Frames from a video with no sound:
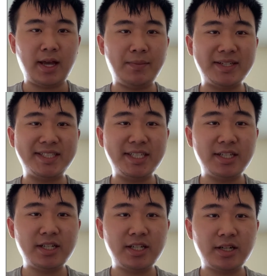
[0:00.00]
In my
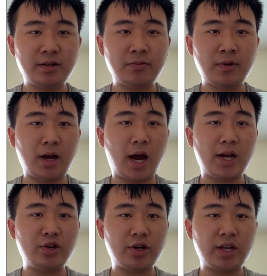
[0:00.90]
senior year, I
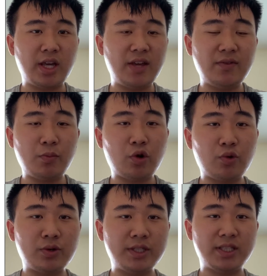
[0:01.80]
took even more
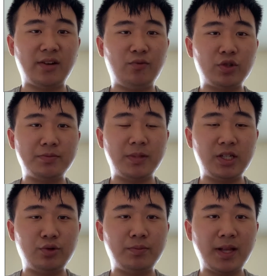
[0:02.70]
courses that forced me
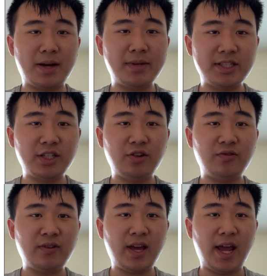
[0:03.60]
to apply
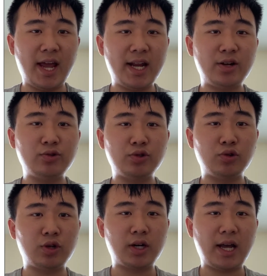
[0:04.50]
myself, and I also
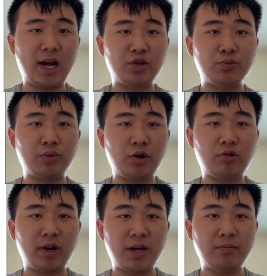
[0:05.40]
learned how to
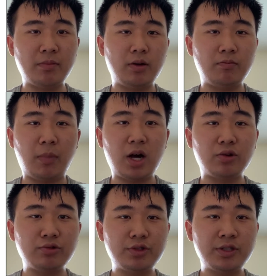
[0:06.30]
program
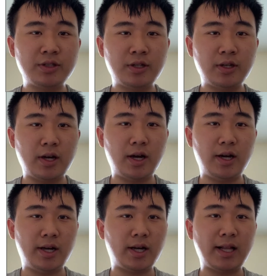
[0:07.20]
models
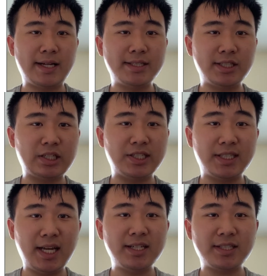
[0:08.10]
in classes such as
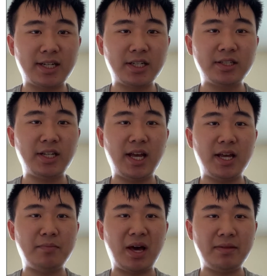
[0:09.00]
data science
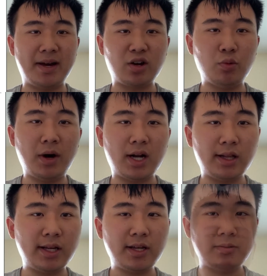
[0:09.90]
and mathematical modeling.